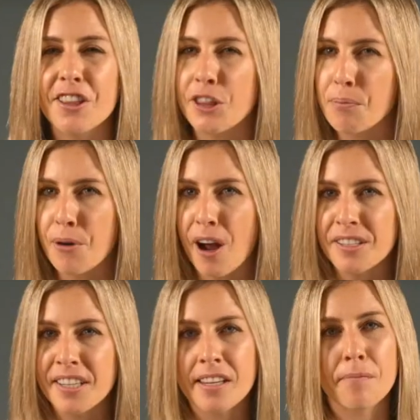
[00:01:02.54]
The
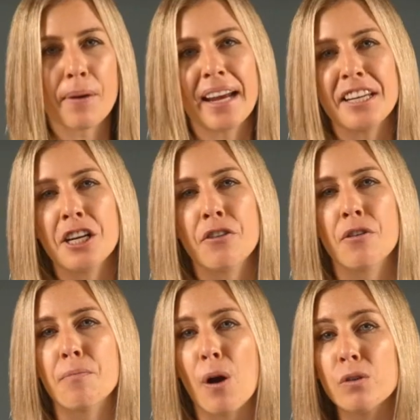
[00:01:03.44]
process of binding your
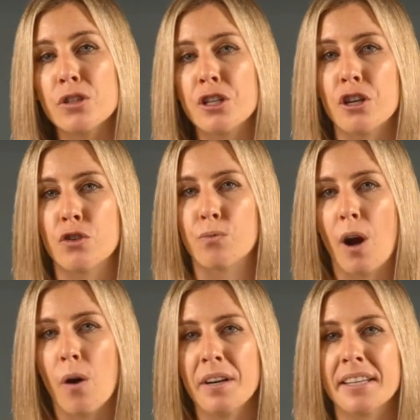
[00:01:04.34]
remote to your
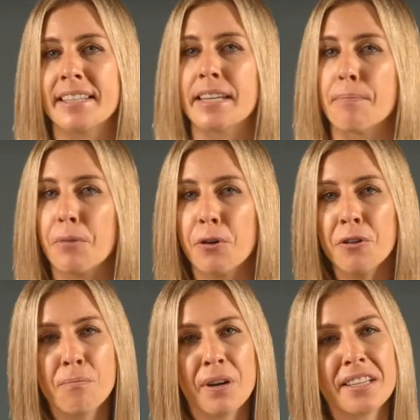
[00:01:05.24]
drone is
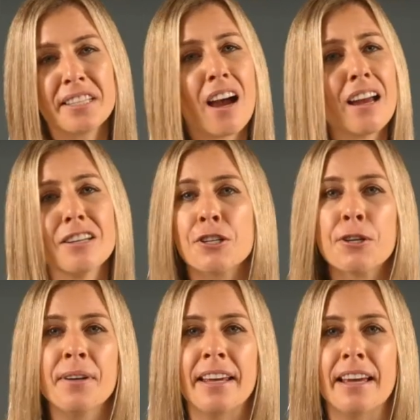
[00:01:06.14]
simple, but it's not
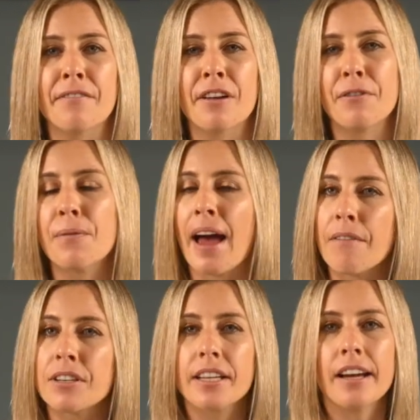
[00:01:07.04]
intuitive if you
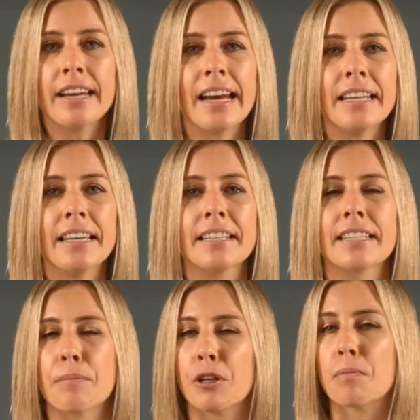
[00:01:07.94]
haven't done anything
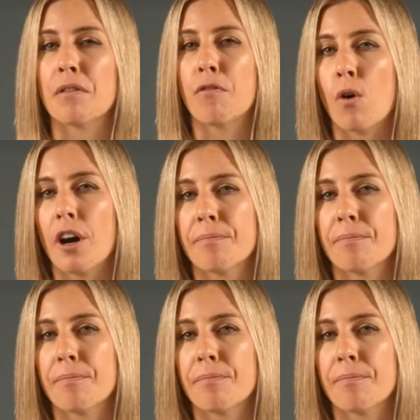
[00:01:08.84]
similar before.